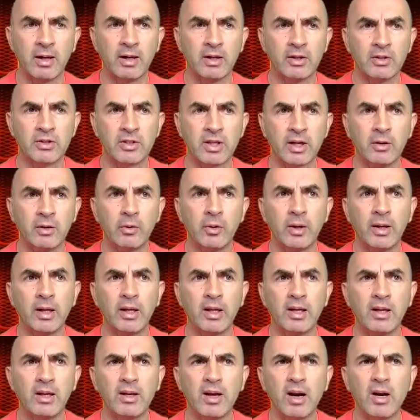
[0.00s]
So
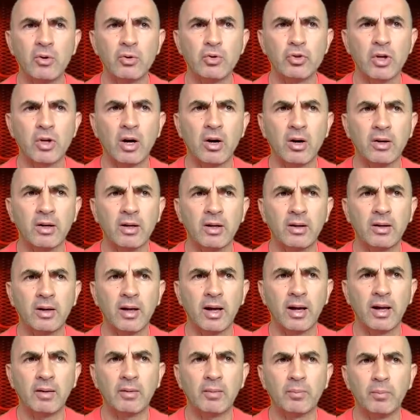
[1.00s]
he goes on,
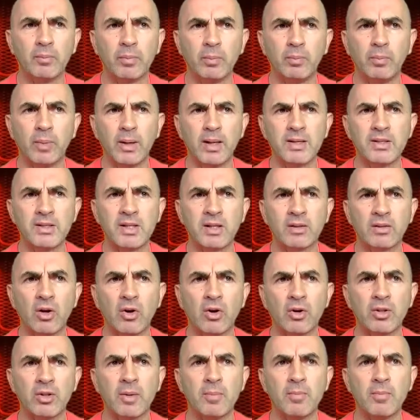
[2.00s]
and blessed
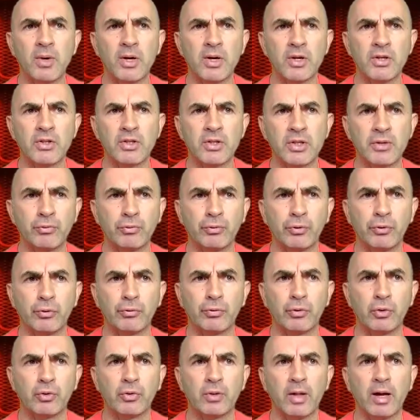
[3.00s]
are the merciful,
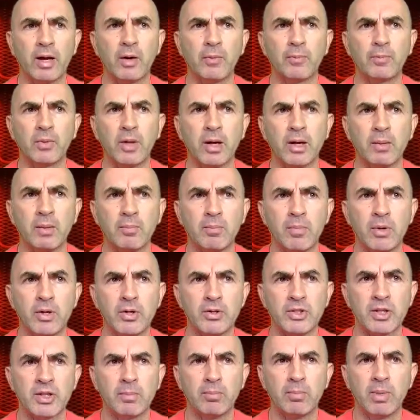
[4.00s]
for they obtain
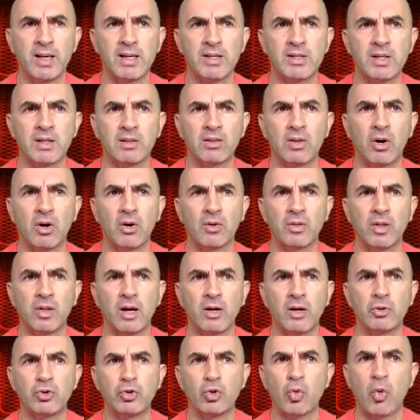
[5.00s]
mercy. Blessed are
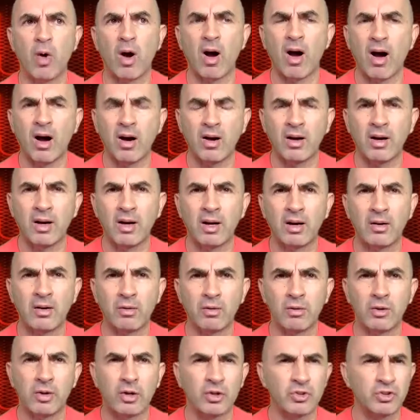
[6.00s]
those who hunger and
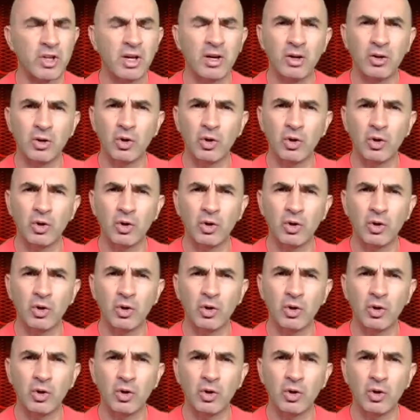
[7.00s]
thirst.